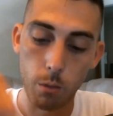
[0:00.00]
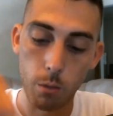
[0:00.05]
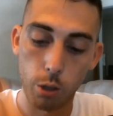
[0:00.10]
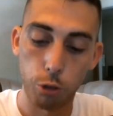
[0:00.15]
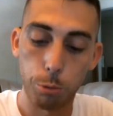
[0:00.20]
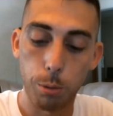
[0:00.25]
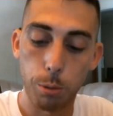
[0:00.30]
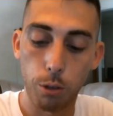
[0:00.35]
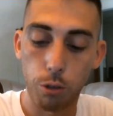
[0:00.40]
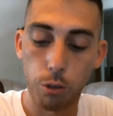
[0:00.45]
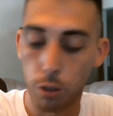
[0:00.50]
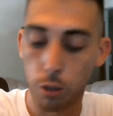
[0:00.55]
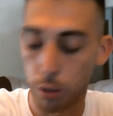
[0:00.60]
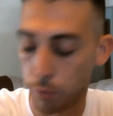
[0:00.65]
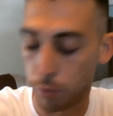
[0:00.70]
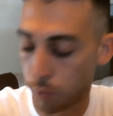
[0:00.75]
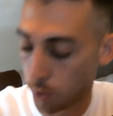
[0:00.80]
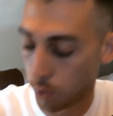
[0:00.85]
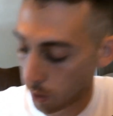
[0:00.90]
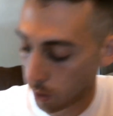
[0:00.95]
especially
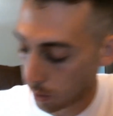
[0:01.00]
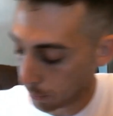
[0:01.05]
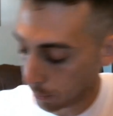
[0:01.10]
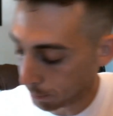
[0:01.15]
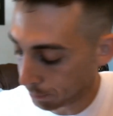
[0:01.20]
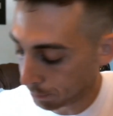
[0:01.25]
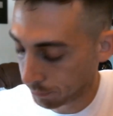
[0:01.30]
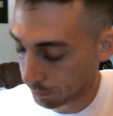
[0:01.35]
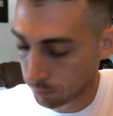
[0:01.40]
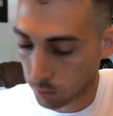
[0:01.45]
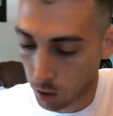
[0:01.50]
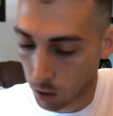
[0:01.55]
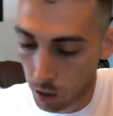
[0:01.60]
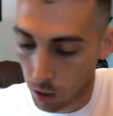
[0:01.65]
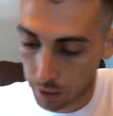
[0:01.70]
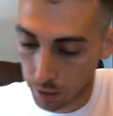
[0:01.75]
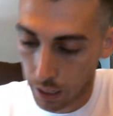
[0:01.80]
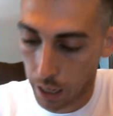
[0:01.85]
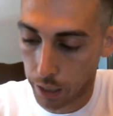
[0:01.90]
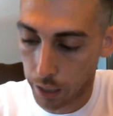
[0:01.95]
for
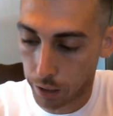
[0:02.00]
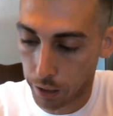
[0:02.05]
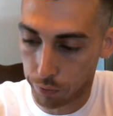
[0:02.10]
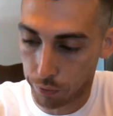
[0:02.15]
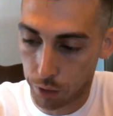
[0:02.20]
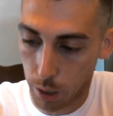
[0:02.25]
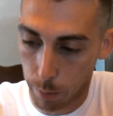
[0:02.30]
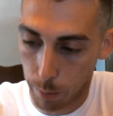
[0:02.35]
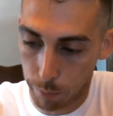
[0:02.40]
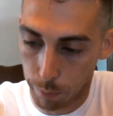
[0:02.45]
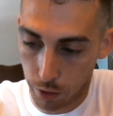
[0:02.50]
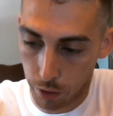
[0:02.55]
candy type